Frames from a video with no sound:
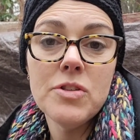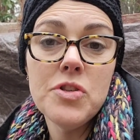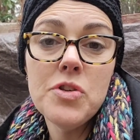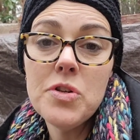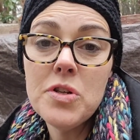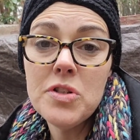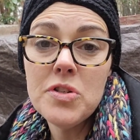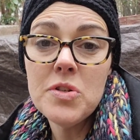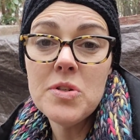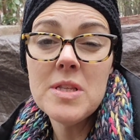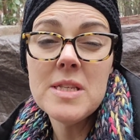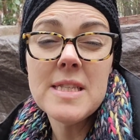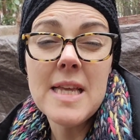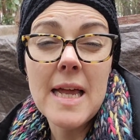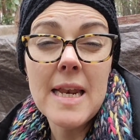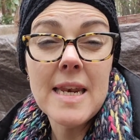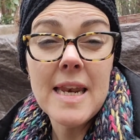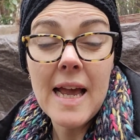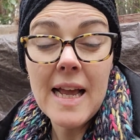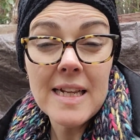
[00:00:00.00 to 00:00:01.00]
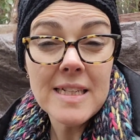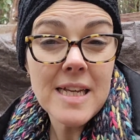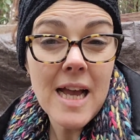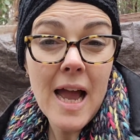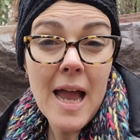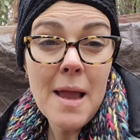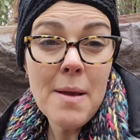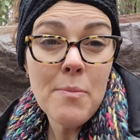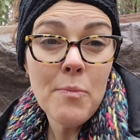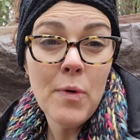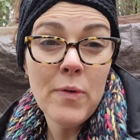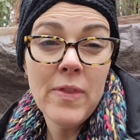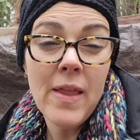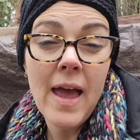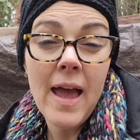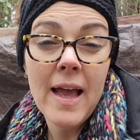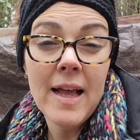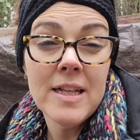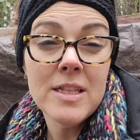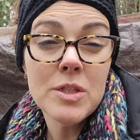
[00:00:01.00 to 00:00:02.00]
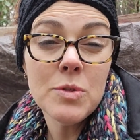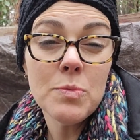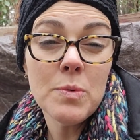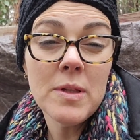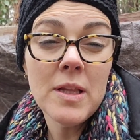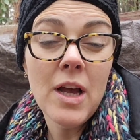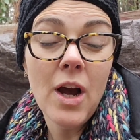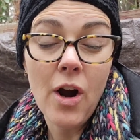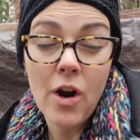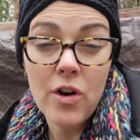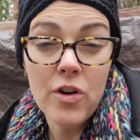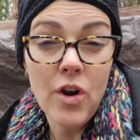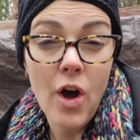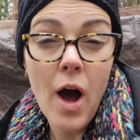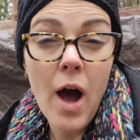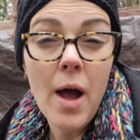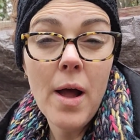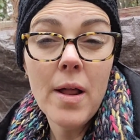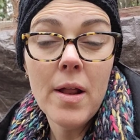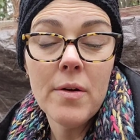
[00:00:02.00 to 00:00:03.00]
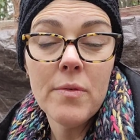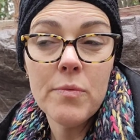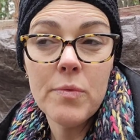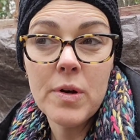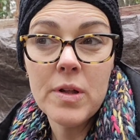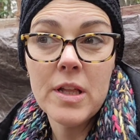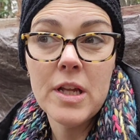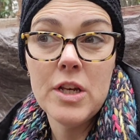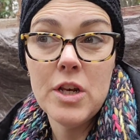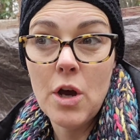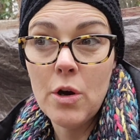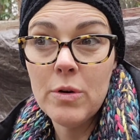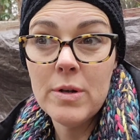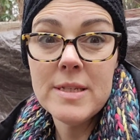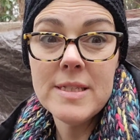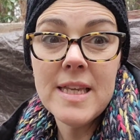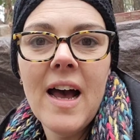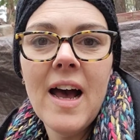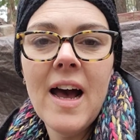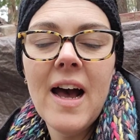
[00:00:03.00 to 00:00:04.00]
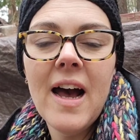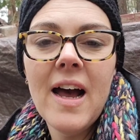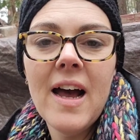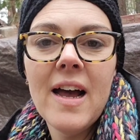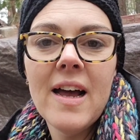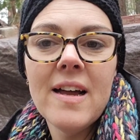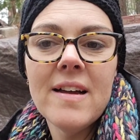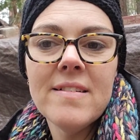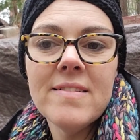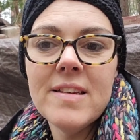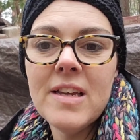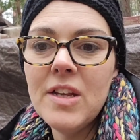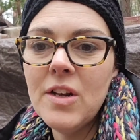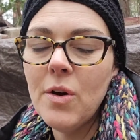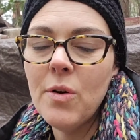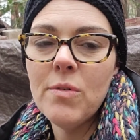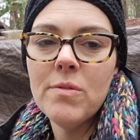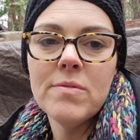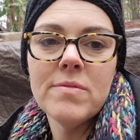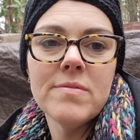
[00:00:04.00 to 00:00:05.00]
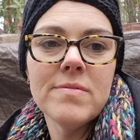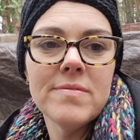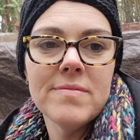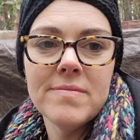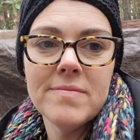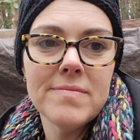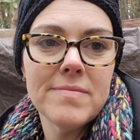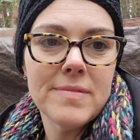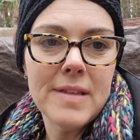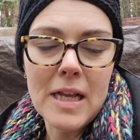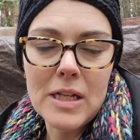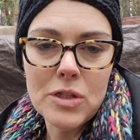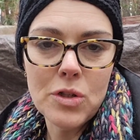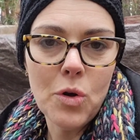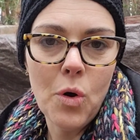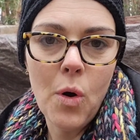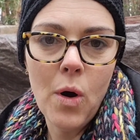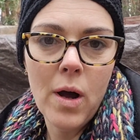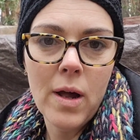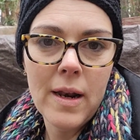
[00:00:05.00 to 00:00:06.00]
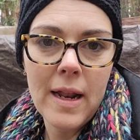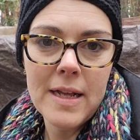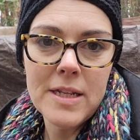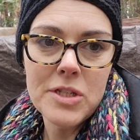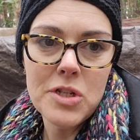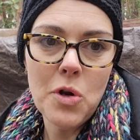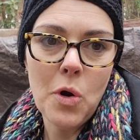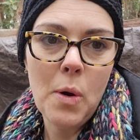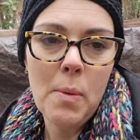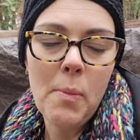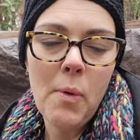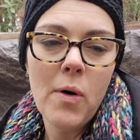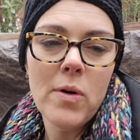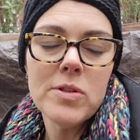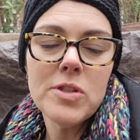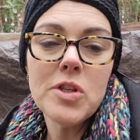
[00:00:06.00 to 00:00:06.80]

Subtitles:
You can do this at nighttime when the hens really are not really noticing. You know, things will go on as normal.